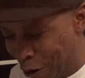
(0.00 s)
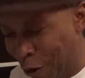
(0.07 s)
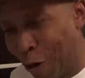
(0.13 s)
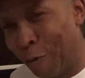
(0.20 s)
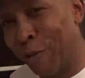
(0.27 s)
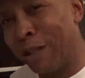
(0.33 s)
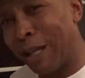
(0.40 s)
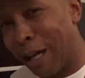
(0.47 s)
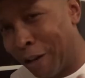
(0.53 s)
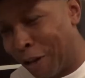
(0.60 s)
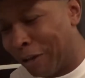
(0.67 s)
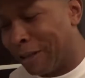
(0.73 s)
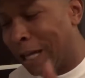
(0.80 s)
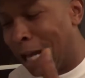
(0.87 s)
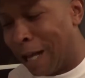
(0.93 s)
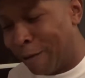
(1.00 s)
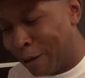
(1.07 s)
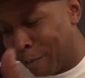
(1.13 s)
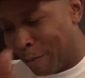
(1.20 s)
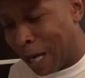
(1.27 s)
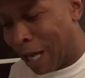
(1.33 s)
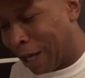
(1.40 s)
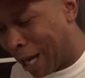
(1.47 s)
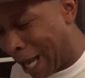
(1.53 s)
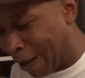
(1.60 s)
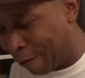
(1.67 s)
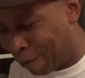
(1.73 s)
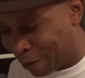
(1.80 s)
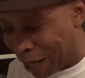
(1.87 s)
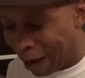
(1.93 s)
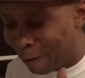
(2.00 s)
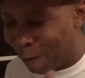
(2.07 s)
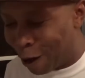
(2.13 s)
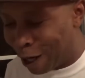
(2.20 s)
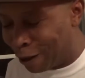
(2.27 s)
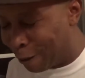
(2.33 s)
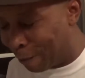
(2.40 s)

was other times in my life when I read